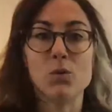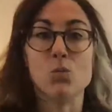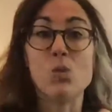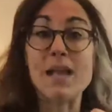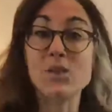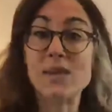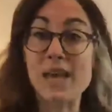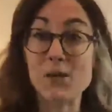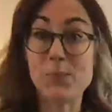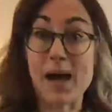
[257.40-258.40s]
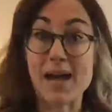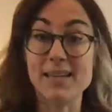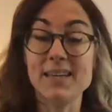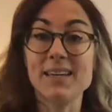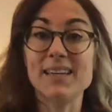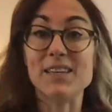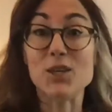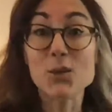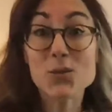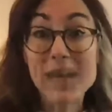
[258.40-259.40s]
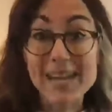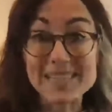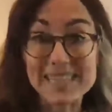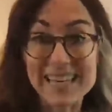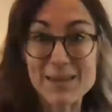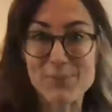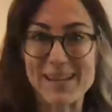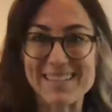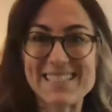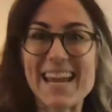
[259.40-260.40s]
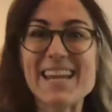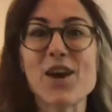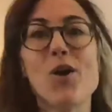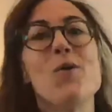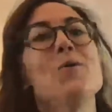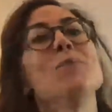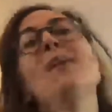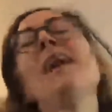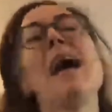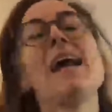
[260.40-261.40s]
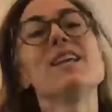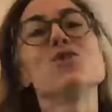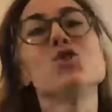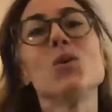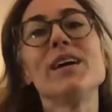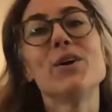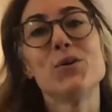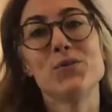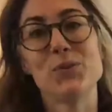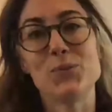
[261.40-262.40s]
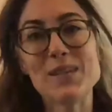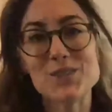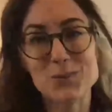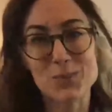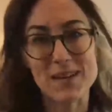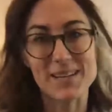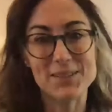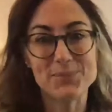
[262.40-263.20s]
When you get your bag, you get to keep it, take it home, and enjoy it over the winter break.